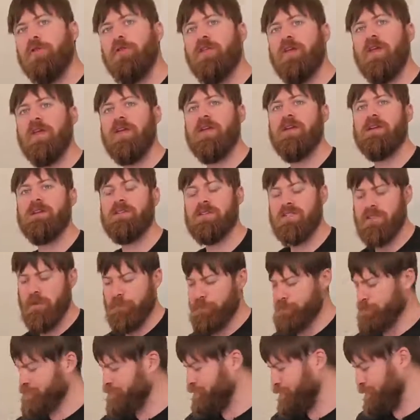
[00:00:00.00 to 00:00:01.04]
thing is,
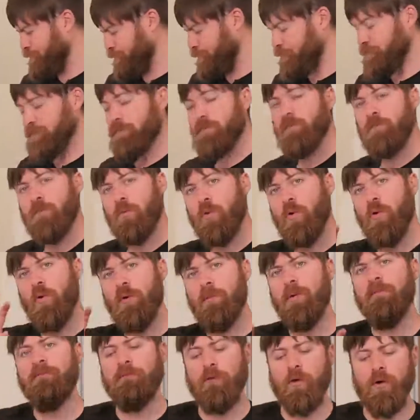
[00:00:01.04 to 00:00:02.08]
well,
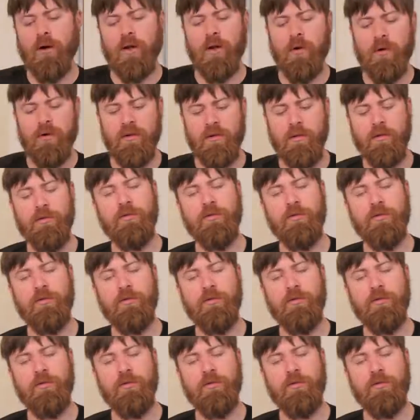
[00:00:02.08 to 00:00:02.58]
before I go into the